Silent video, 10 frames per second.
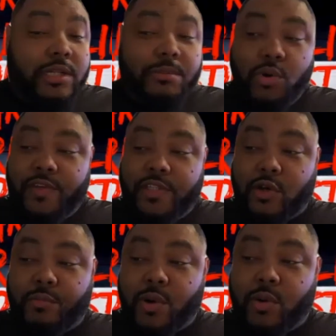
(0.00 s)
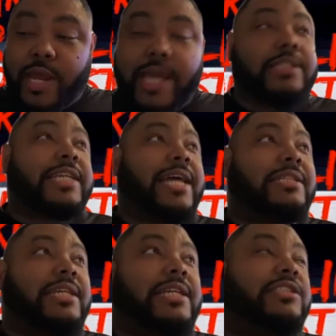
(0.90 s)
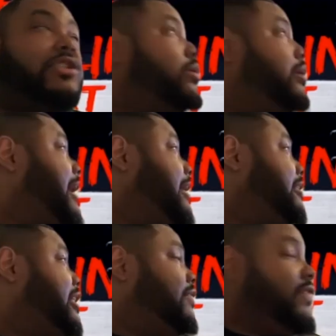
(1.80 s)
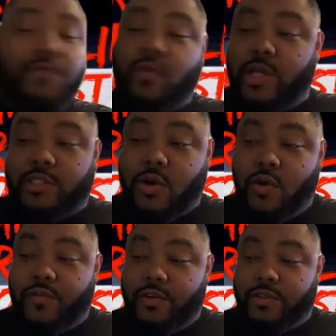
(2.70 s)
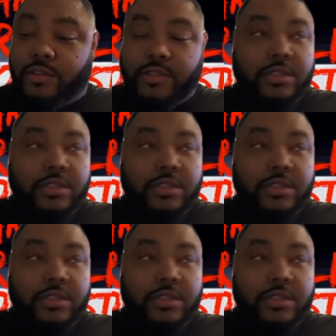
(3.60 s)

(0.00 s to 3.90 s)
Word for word: movies though, bro. Like John Cena's doing like TV voiceovers.